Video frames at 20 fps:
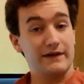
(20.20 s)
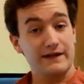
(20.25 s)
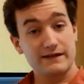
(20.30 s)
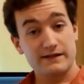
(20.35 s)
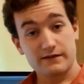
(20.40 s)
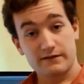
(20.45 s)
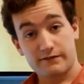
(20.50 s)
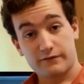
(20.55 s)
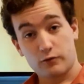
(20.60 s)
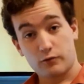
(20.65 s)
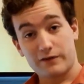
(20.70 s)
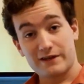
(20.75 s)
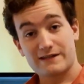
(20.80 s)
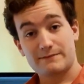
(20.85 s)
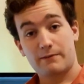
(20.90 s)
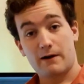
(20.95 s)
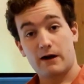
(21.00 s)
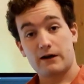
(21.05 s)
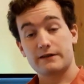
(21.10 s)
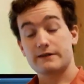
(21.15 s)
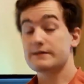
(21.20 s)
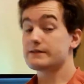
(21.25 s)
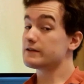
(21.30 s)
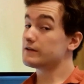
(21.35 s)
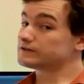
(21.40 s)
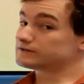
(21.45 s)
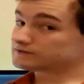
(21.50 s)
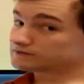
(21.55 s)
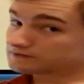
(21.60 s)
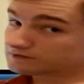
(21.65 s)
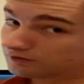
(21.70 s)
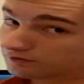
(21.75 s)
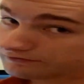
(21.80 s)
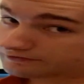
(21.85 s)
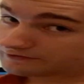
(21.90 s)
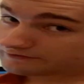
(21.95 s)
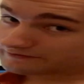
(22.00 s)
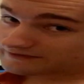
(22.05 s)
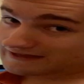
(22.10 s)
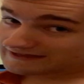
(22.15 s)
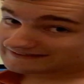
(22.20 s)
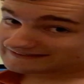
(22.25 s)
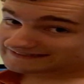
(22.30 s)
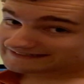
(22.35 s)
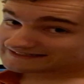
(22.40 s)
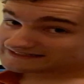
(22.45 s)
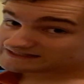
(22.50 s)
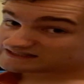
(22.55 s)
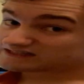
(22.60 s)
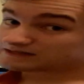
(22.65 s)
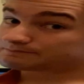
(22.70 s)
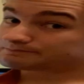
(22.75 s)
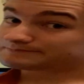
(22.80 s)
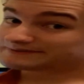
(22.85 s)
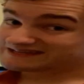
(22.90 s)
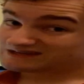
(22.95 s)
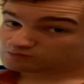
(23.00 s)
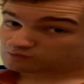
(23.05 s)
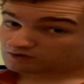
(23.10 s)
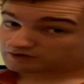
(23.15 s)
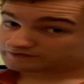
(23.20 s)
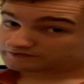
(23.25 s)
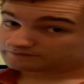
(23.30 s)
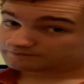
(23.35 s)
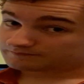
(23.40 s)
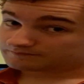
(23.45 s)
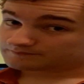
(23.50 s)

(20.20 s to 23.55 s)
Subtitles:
reason for all these puns, not that there needs to be one,